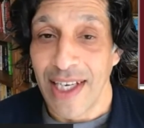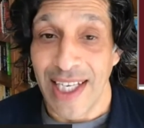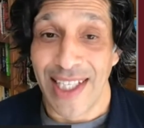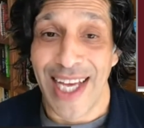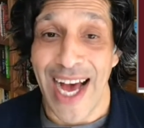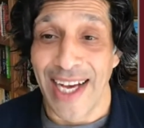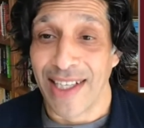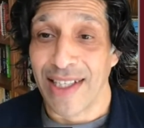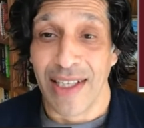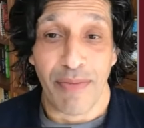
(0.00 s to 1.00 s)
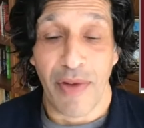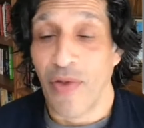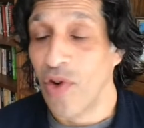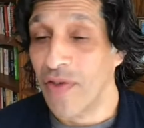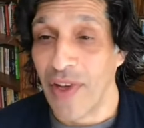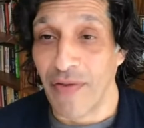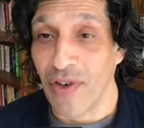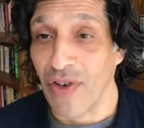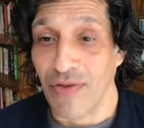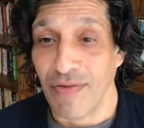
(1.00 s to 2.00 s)
in tax before you've
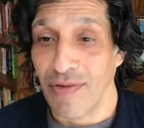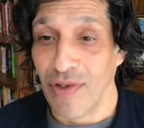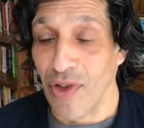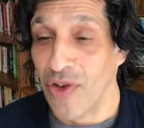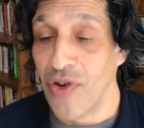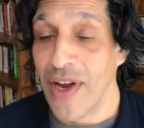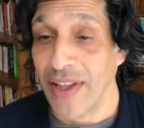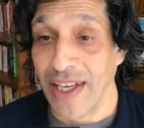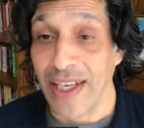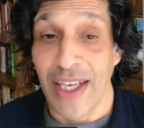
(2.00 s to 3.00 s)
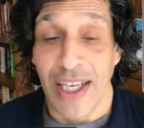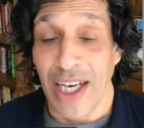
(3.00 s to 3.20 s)
even gone through anything.